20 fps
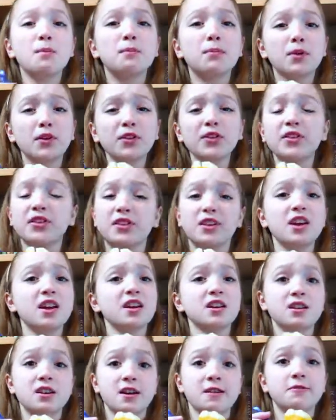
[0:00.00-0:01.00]

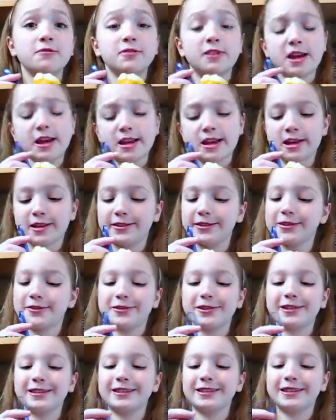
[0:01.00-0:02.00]
birthday gift, I guess you
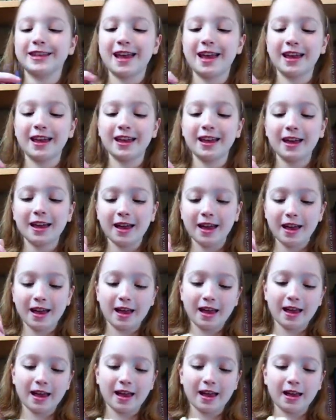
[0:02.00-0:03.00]
could say,
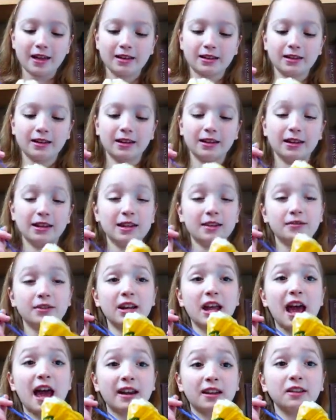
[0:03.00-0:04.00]
and it
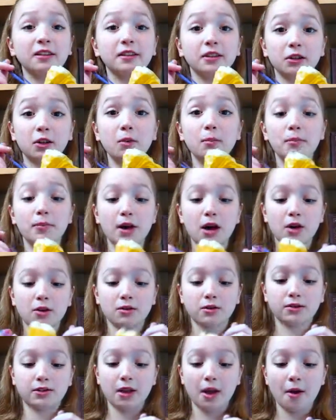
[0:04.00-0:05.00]
even had a little
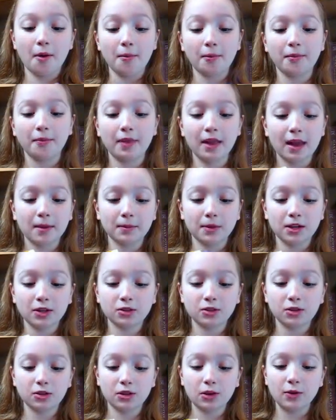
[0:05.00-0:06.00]
bow, so I'm going to
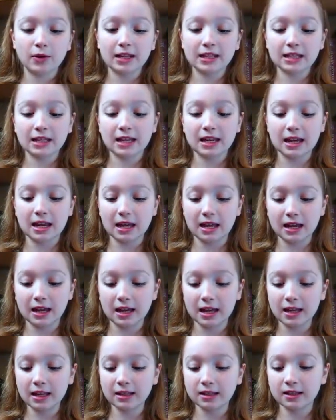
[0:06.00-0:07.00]
show you what's in
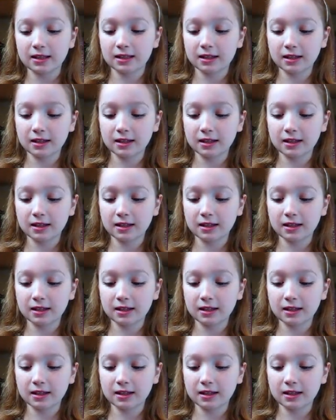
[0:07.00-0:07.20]
it.